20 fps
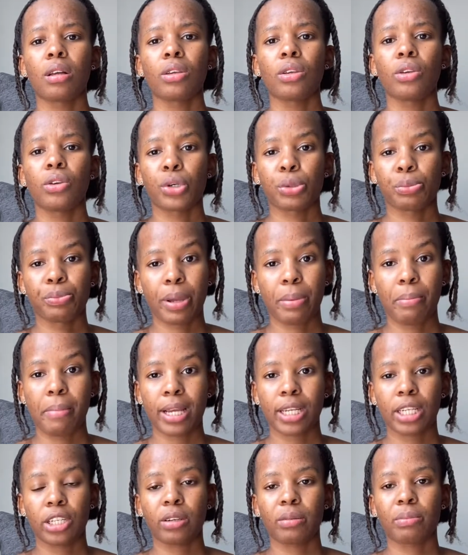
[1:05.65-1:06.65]
your
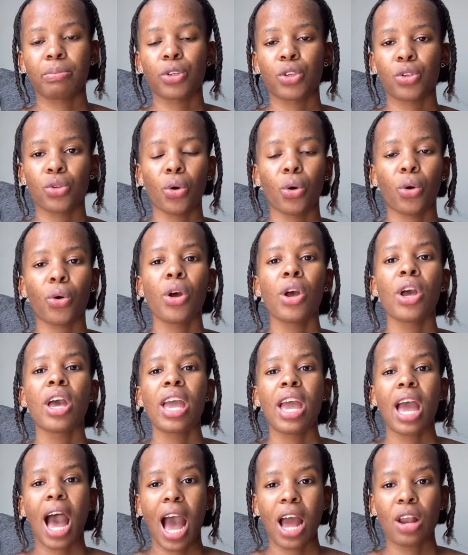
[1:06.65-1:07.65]
membership. So
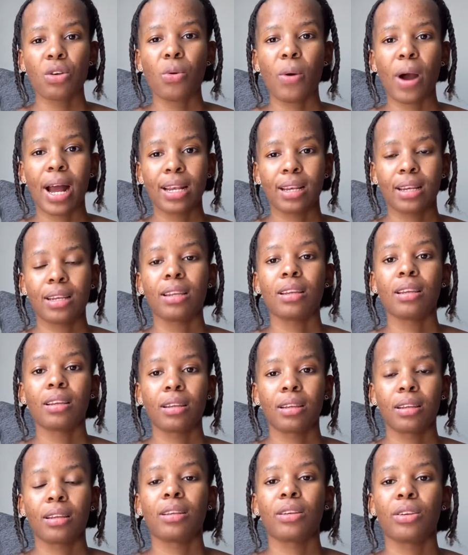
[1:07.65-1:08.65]
annually,
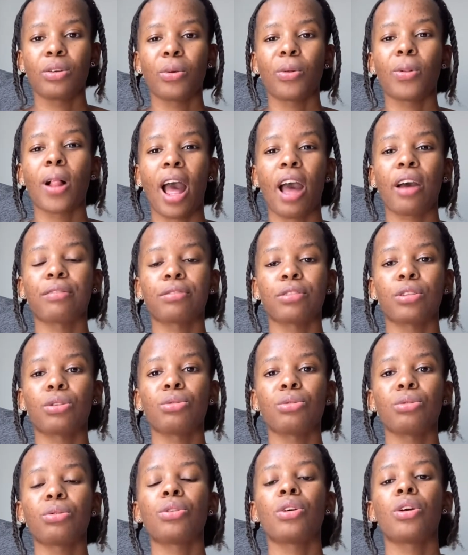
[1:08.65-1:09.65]
you will have
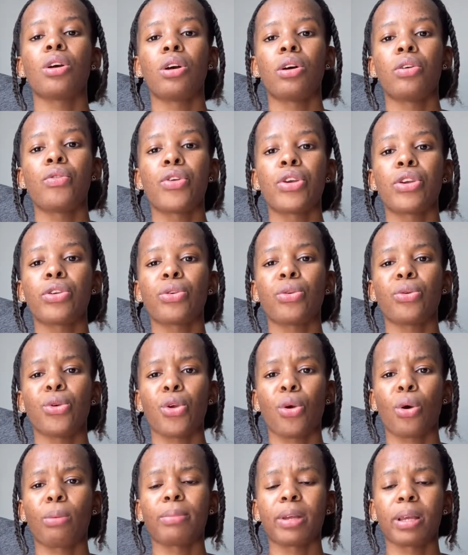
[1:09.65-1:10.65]
to renew
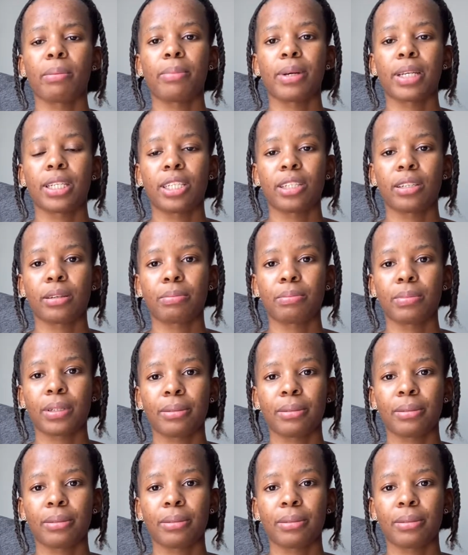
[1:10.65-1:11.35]
your membership.